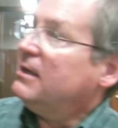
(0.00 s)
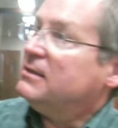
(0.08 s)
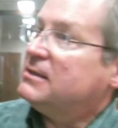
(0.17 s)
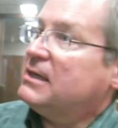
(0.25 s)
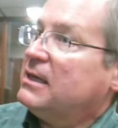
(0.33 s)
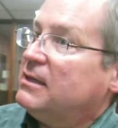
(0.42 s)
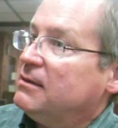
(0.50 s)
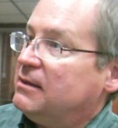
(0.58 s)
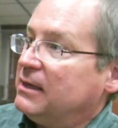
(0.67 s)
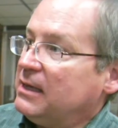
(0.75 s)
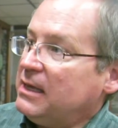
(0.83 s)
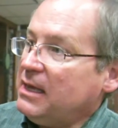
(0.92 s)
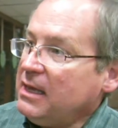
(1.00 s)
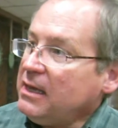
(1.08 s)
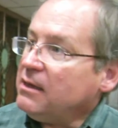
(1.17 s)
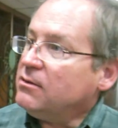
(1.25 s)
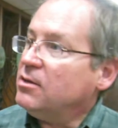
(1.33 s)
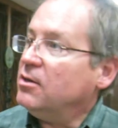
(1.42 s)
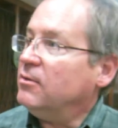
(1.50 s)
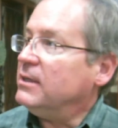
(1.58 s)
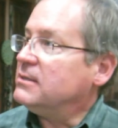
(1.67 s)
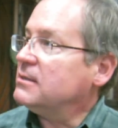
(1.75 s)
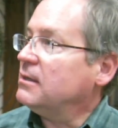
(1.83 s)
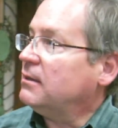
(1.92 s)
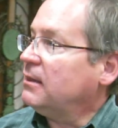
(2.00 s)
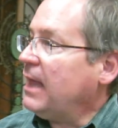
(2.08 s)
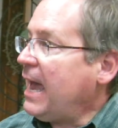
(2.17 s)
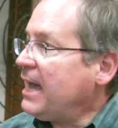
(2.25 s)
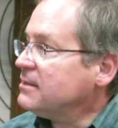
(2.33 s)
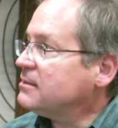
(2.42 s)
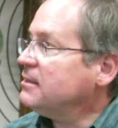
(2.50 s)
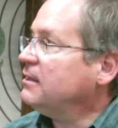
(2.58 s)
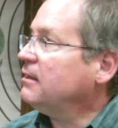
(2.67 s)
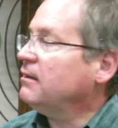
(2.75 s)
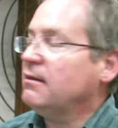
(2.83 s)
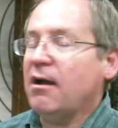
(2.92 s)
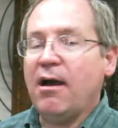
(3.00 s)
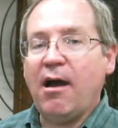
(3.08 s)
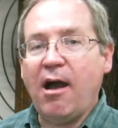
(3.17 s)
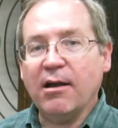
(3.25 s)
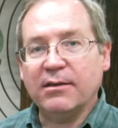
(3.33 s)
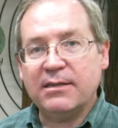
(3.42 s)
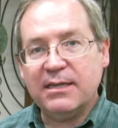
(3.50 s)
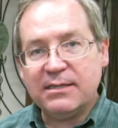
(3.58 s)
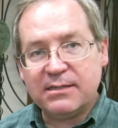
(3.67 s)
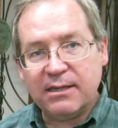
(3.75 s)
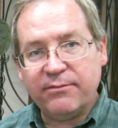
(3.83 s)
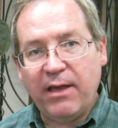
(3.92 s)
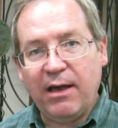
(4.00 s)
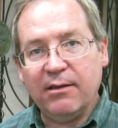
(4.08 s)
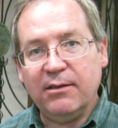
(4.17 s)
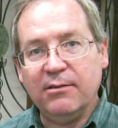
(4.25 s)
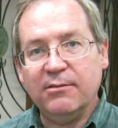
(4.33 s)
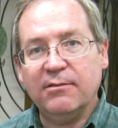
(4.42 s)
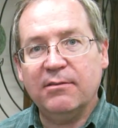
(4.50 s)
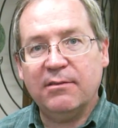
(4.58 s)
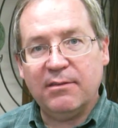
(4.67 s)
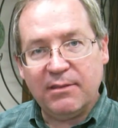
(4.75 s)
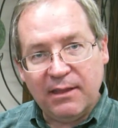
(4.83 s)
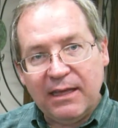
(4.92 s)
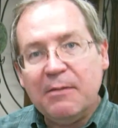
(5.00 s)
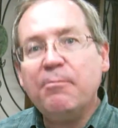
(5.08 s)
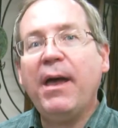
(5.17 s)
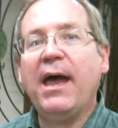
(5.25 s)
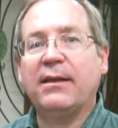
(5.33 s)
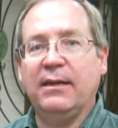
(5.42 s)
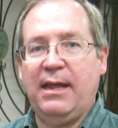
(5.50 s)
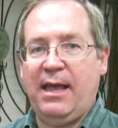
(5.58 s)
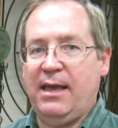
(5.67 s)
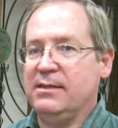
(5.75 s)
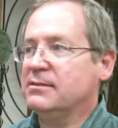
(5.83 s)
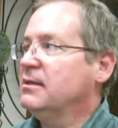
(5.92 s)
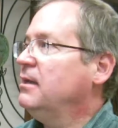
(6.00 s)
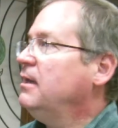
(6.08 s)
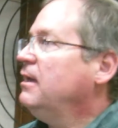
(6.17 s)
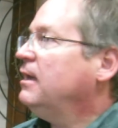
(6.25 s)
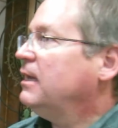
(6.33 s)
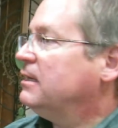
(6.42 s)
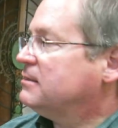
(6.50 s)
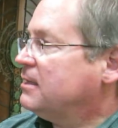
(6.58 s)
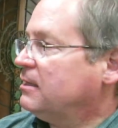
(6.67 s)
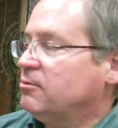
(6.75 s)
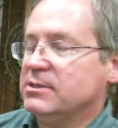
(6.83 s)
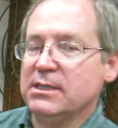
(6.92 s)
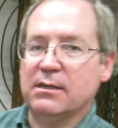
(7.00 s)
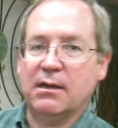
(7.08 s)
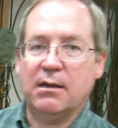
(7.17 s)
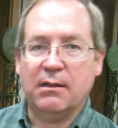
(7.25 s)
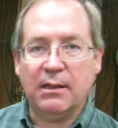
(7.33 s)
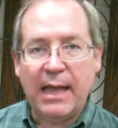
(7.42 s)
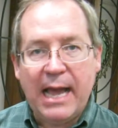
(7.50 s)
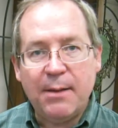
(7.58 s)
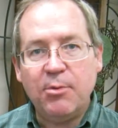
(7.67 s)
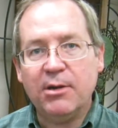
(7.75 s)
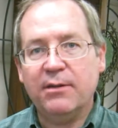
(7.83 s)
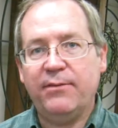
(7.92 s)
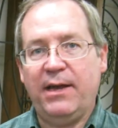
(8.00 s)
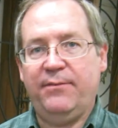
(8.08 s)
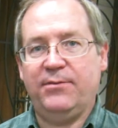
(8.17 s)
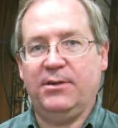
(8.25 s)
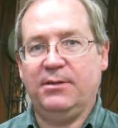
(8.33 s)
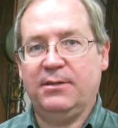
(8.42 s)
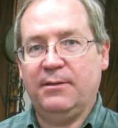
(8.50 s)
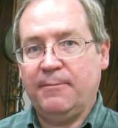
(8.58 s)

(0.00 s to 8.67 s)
is the key to its lasting artistic value, the impact it has, is that it was a collaborative effort.